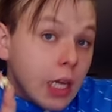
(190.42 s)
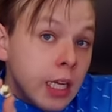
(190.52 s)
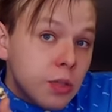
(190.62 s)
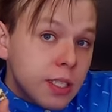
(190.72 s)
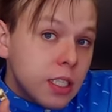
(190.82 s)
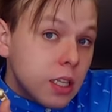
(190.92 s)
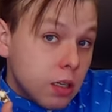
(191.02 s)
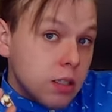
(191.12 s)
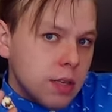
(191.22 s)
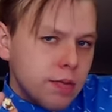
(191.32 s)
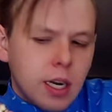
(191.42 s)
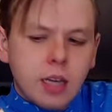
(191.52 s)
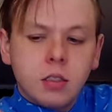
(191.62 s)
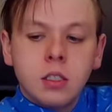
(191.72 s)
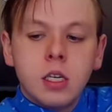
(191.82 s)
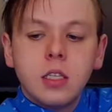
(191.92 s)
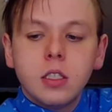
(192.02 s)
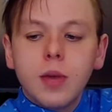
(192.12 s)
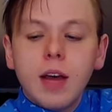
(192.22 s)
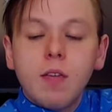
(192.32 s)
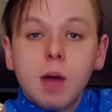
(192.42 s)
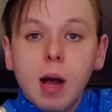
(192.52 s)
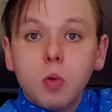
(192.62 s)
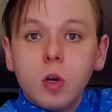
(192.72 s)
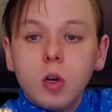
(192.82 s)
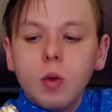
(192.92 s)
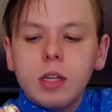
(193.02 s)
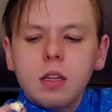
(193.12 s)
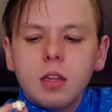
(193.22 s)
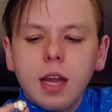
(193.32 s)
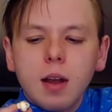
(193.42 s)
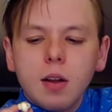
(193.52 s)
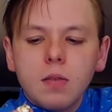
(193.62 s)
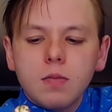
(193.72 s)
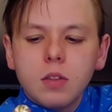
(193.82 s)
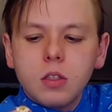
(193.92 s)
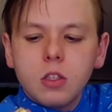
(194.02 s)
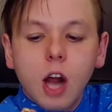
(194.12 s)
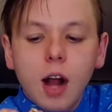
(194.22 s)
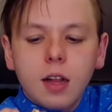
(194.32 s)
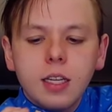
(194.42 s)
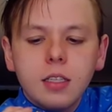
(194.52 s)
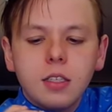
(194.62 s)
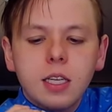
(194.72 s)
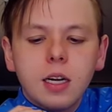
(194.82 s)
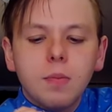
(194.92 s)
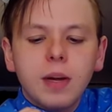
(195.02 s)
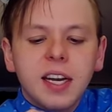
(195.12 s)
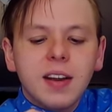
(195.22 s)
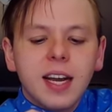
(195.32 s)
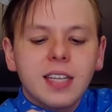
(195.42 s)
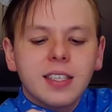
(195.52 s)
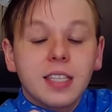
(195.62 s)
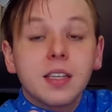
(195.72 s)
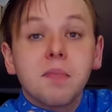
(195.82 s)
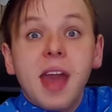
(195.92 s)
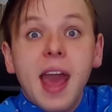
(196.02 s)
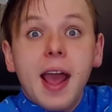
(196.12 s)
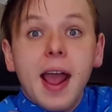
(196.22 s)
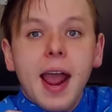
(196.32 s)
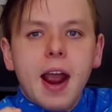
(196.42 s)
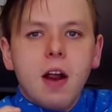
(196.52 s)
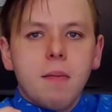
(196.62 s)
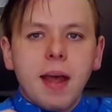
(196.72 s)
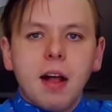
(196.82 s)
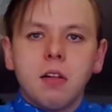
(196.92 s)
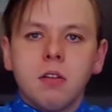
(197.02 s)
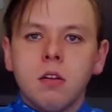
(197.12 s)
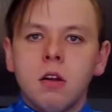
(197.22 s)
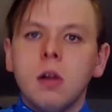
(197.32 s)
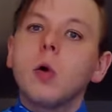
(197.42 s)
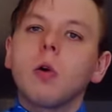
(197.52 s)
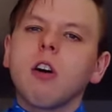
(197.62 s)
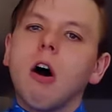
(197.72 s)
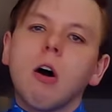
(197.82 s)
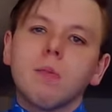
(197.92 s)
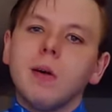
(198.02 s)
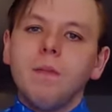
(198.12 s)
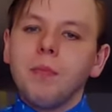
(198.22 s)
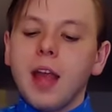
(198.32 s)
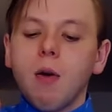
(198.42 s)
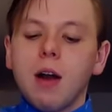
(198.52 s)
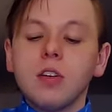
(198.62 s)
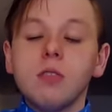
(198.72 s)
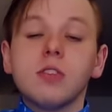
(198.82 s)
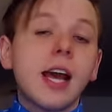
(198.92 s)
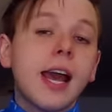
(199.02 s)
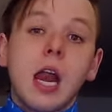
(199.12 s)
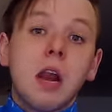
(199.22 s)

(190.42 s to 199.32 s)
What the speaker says: This one's a little different now. So we have a popcorn with like chocolate still, but now it has like some caramel or caramel, however you say